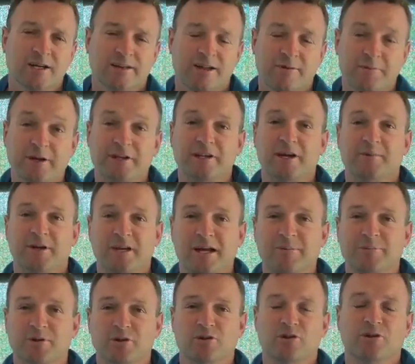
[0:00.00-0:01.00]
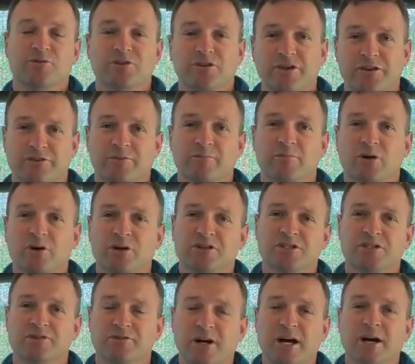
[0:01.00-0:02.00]
They picked up a couple of good off-season buys.
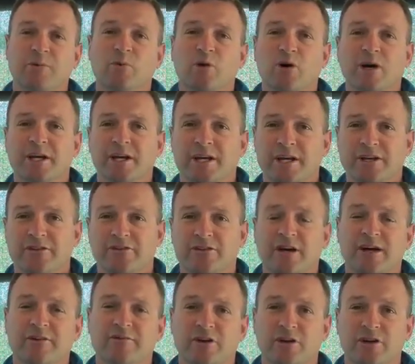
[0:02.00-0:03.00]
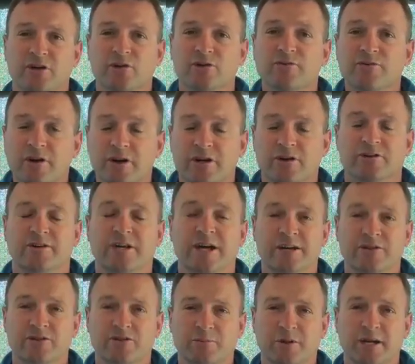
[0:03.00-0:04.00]
Javan White, he's a very good,
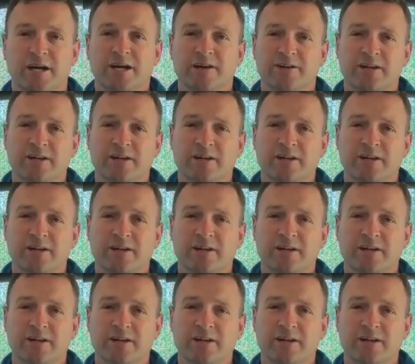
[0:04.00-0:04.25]
dangerous player.